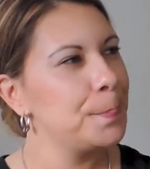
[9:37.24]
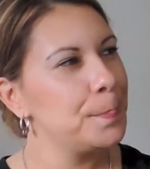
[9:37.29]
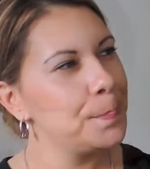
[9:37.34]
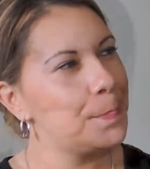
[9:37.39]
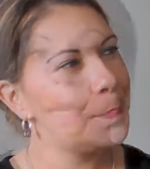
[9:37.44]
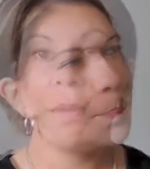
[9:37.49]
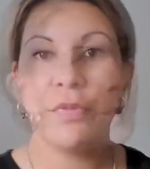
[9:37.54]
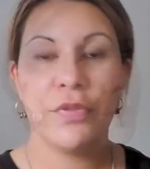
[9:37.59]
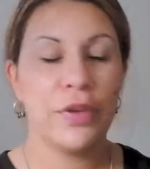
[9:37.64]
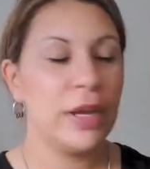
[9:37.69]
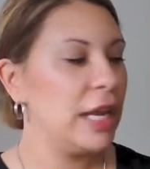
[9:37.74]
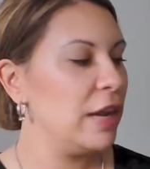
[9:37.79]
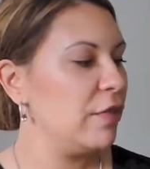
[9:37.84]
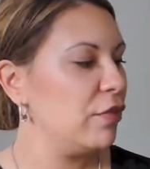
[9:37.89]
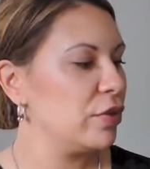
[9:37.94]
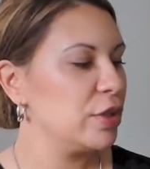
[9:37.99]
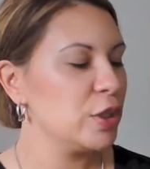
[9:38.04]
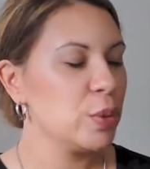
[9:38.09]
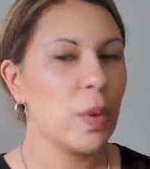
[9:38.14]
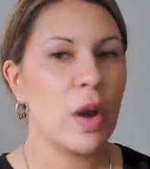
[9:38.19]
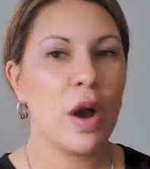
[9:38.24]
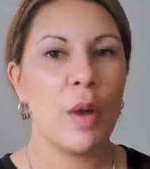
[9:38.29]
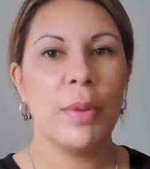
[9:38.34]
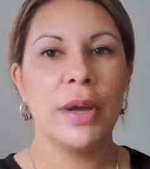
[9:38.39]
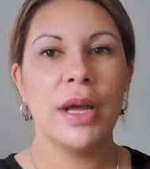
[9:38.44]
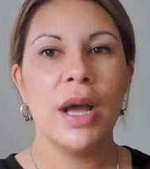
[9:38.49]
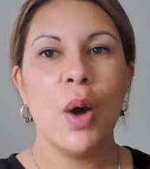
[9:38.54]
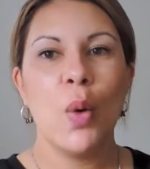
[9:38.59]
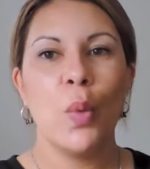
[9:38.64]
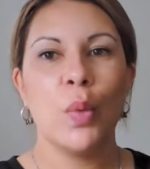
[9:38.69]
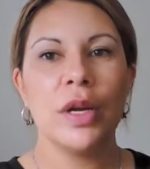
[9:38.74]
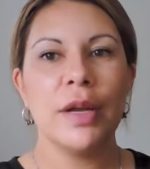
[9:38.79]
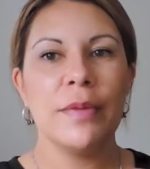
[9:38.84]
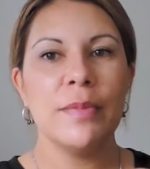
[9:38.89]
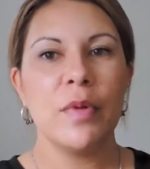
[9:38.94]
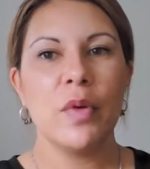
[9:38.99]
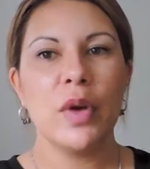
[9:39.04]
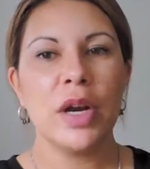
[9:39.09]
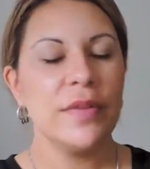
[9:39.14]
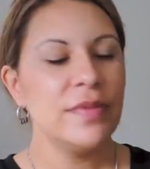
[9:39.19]
Makeup Forever as well. But what
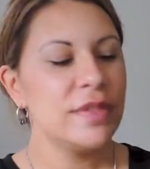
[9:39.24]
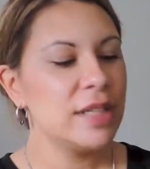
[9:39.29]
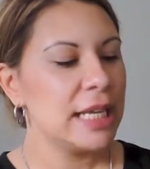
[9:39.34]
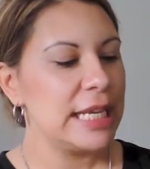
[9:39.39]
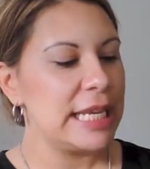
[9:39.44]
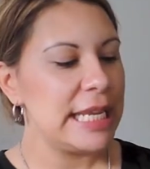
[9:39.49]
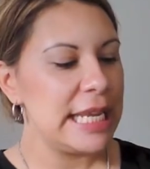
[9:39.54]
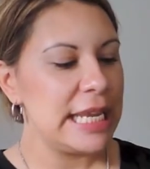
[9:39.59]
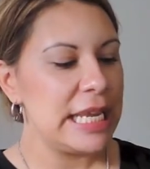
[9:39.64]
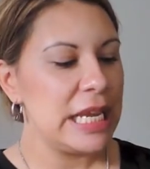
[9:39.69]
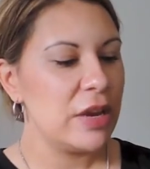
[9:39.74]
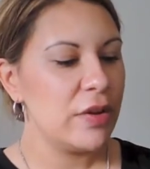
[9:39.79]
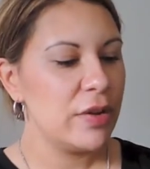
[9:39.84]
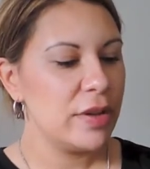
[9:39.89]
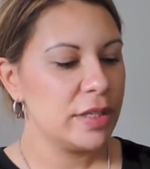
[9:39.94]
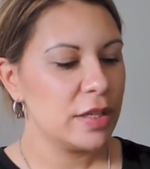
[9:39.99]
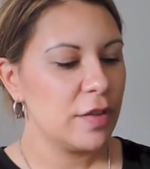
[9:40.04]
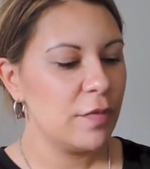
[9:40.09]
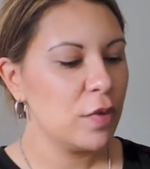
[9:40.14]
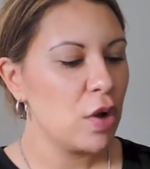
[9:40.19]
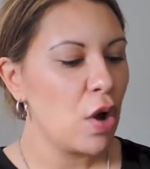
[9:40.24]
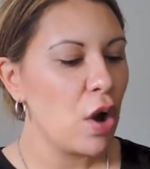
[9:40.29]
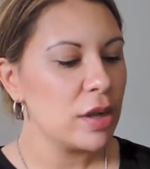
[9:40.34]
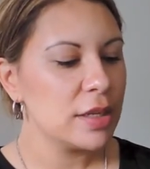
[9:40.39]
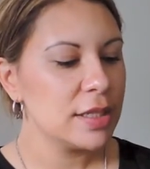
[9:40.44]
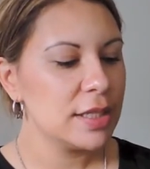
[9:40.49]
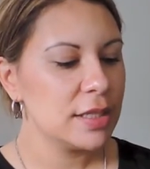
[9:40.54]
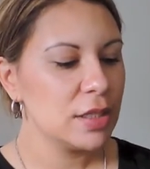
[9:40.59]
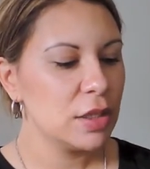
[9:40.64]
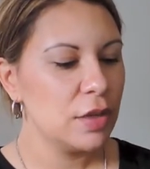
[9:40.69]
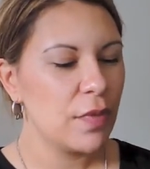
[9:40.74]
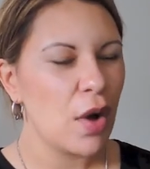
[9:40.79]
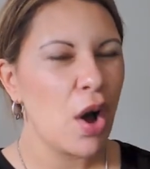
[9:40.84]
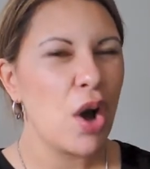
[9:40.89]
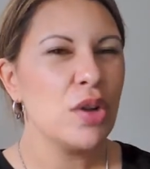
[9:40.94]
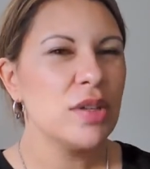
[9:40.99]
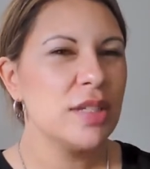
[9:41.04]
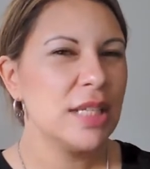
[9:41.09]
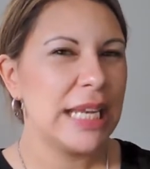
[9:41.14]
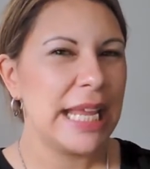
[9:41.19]
I've done here is I've got sort of
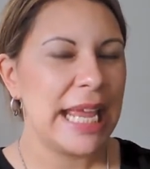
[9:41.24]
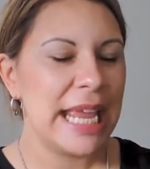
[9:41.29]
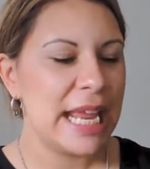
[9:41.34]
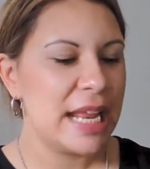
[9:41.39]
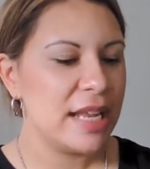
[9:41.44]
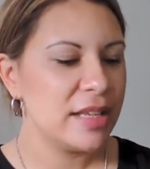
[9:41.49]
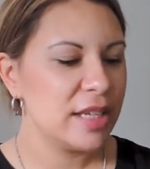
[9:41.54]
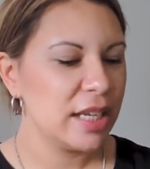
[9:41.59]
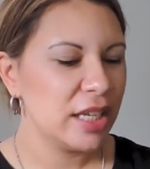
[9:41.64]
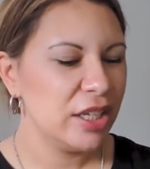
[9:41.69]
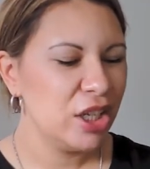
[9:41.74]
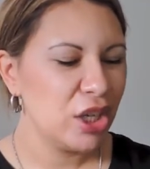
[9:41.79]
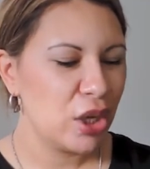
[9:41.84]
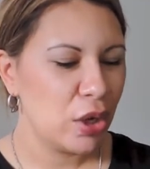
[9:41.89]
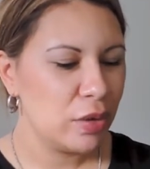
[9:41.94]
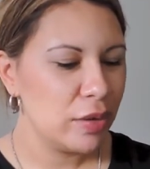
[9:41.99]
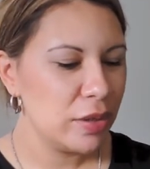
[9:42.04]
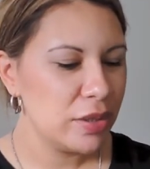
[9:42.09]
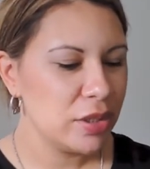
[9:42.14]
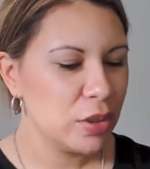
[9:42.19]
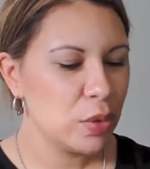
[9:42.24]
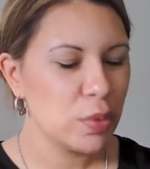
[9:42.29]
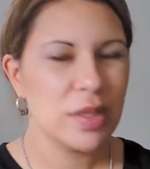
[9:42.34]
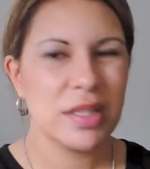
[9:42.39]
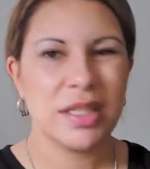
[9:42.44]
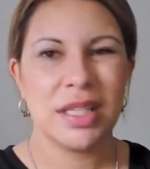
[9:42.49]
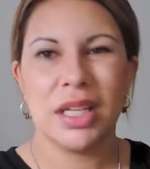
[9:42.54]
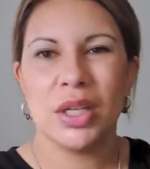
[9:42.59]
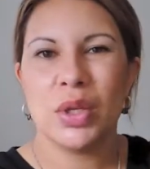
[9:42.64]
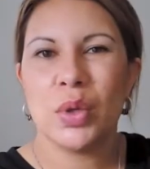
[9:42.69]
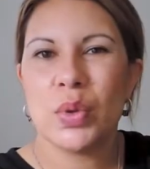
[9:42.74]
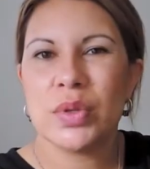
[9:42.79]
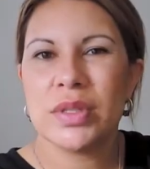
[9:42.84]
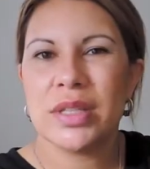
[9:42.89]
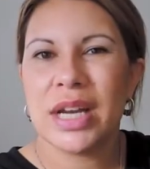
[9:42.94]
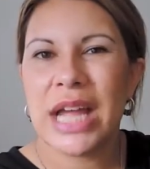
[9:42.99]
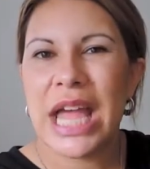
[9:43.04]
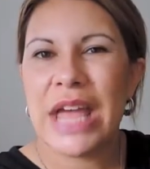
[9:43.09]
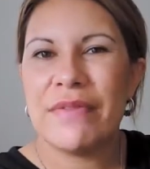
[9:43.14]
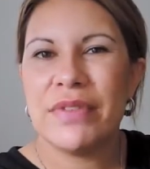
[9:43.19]
odds and ends, like, you know, those little singles
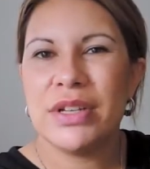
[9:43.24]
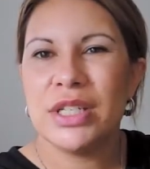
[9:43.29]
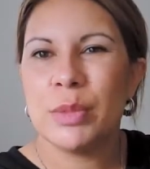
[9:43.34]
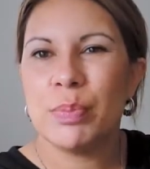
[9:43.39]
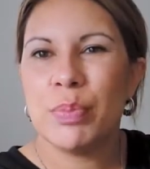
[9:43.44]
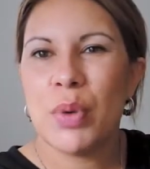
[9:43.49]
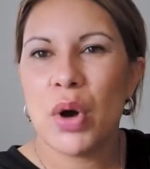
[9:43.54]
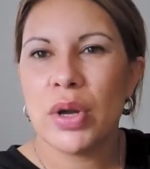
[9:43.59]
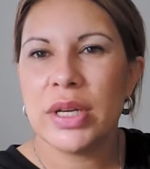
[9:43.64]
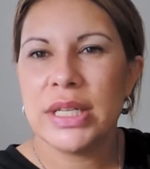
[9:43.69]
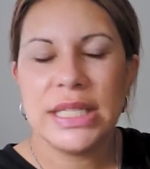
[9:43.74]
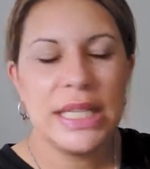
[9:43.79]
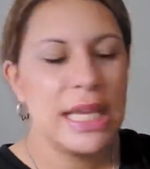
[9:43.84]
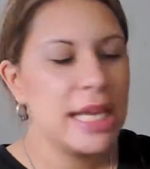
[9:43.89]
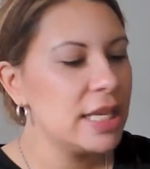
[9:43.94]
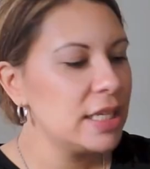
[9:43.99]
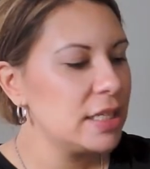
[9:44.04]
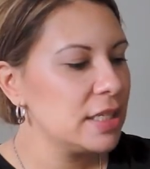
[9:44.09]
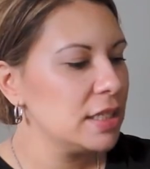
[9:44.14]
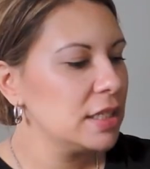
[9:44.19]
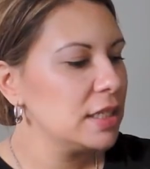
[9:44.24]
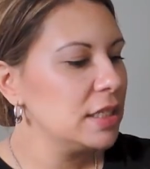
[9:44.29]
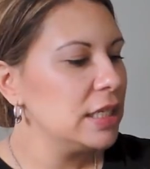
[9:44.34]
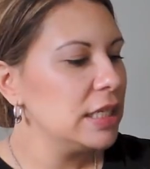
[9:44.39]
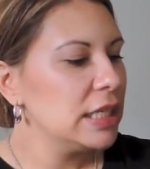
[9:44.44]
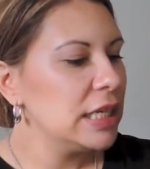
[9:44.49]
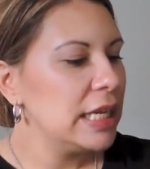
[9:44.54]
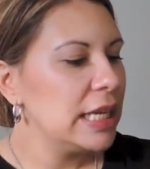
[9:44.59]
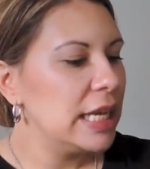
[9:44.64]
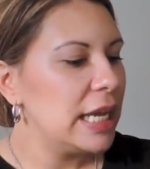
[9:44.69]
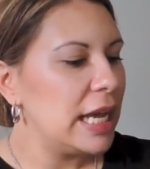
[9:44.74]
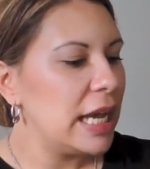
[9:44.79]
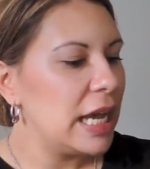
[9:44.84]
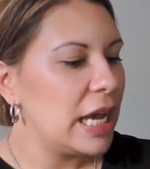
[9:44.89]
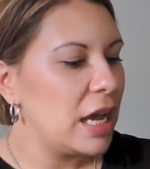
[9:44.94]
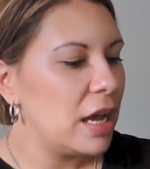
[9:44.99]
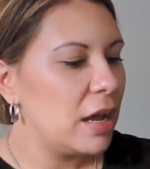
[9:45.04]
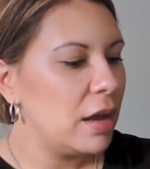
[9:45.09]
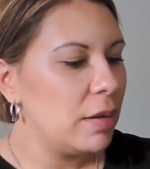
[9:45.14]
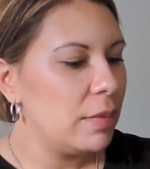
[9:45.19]
that I haven't depotted yet.
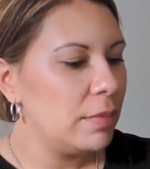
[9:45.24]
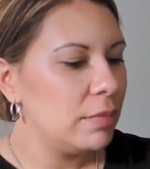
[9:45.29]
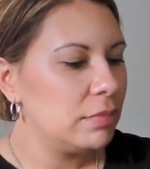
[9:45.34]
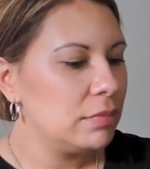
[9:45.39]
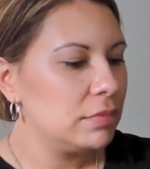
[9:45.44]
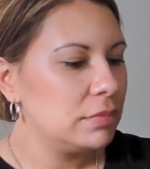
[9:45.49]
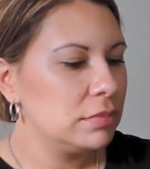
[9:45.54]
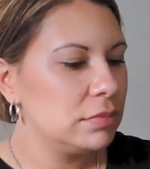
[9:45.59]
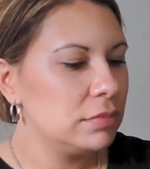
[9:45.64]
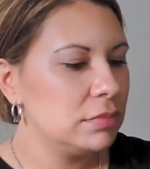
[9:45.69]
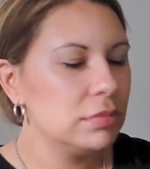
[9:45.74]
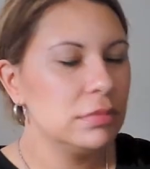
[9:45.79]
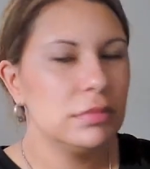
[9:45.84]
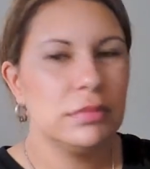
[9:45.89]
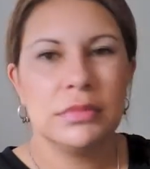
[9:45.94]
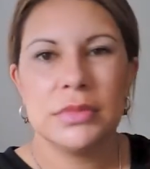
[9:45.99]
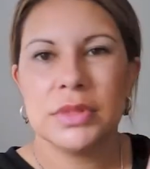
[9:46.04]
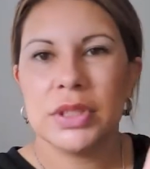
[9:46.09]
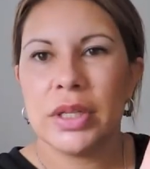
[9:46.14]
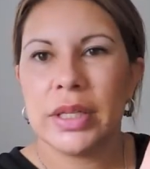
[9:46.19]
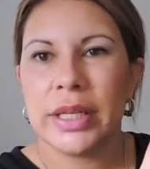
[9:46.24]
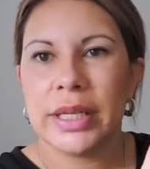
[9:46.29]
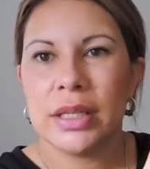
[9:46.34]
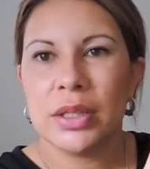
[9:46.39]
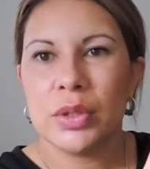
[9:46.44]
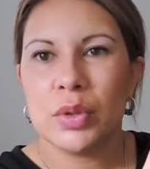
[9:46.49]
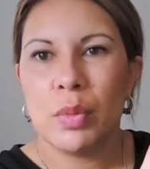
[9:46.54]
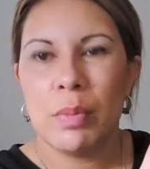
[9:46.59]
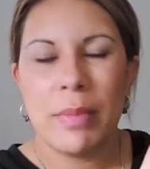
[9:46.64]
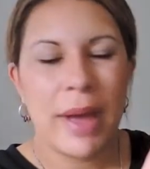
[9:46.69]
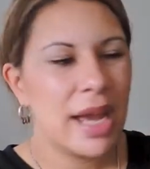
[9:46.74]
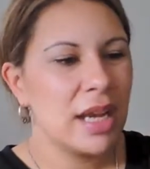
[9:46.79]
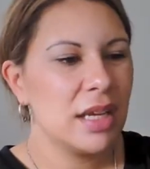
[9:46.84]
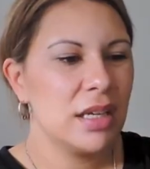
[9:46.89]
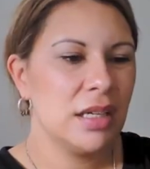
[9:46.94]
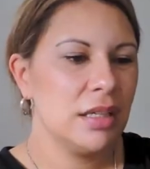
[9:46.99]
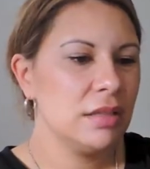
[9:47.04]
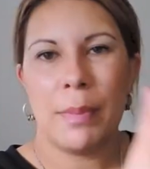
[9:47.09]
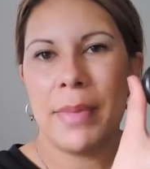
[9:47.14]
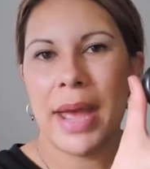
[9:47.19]
So like a little
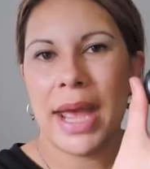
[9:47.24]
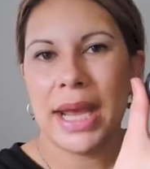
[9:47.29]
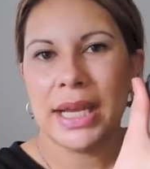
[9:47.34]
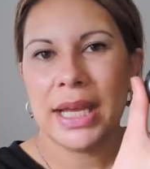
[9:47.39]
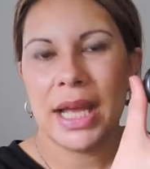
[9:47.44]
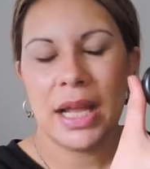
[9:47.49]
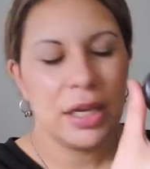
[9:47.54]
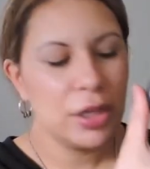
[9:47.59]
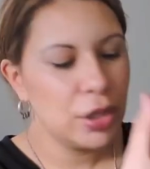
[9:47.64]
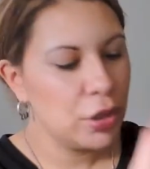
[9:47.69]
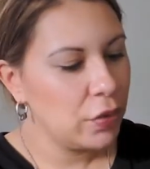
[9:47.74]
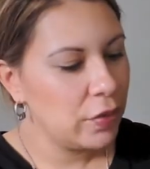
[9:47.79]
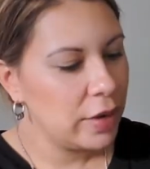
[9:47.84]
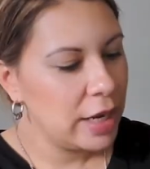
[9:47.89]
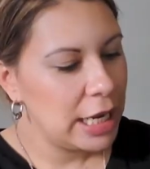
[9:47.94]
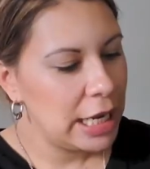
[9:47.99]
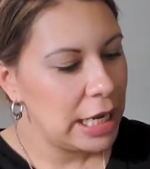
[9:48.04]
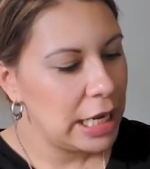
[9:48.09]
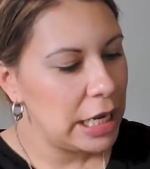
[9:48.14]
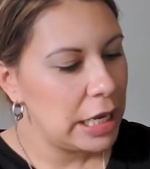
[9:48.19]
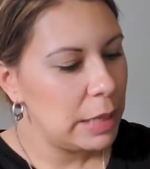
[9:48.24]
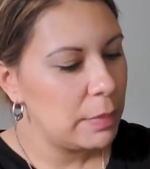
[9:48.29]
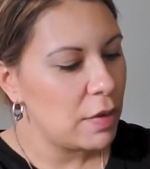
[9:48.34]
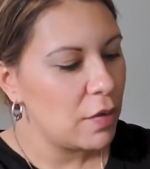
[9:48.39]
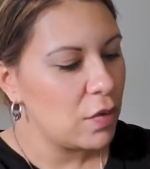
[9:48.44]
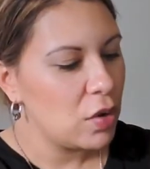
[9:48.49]
MAC color cream.